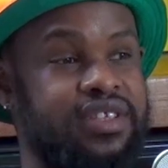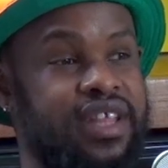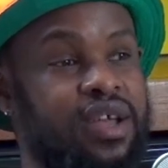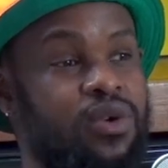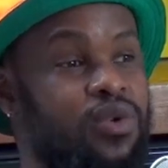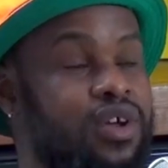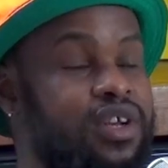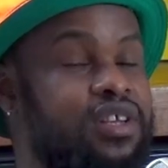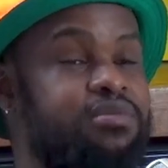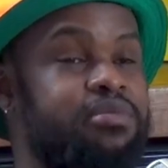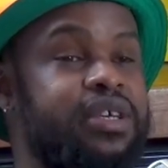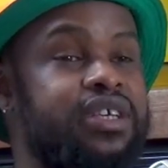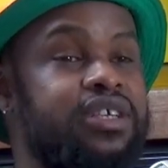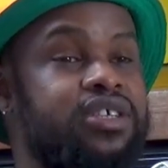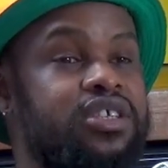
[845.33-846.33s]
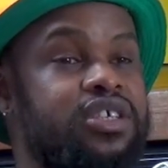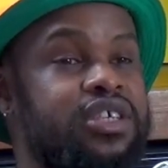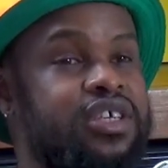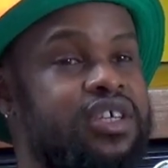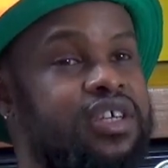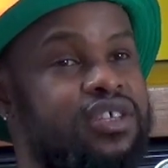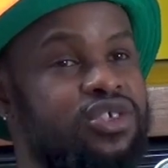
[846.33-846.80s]
They wanted me
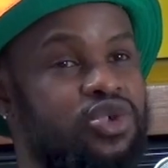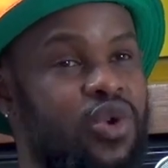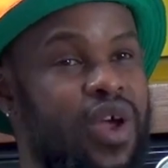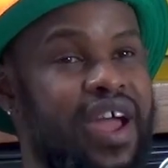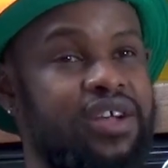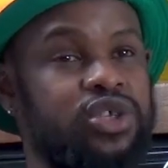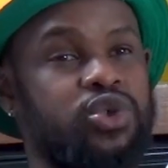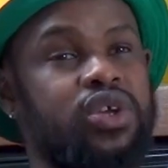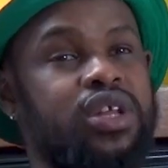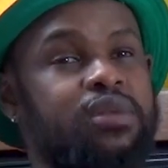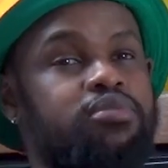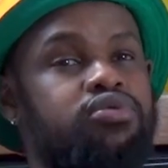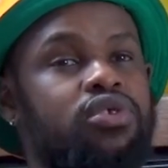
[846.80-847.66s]
to actually